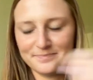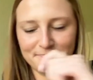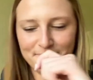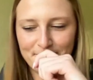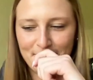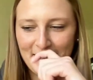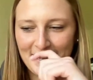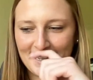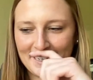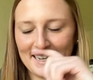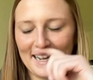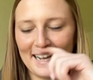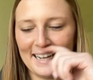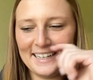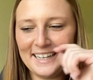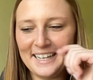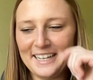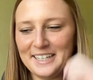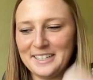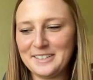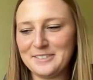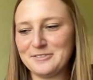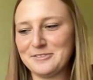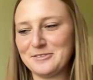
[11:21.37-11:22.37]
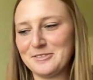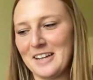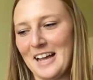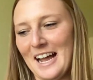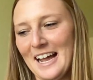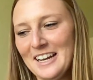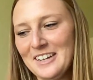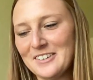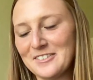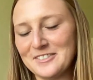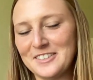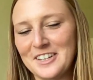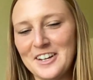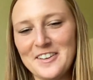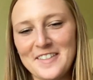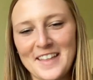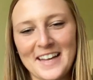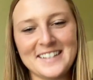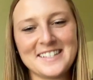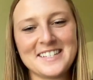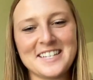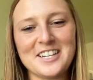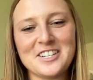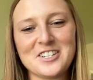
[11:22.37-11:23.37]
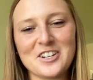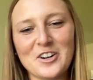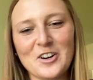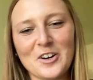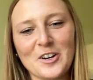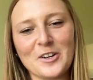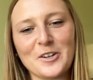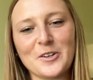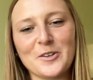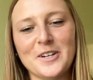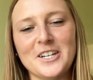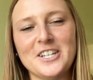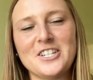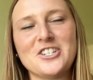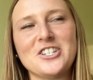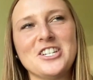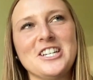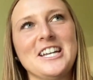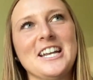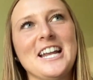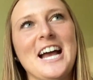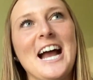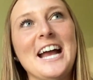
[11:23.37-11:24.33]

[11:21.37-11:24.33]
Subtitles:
Man, I don't know. That's such a hard question.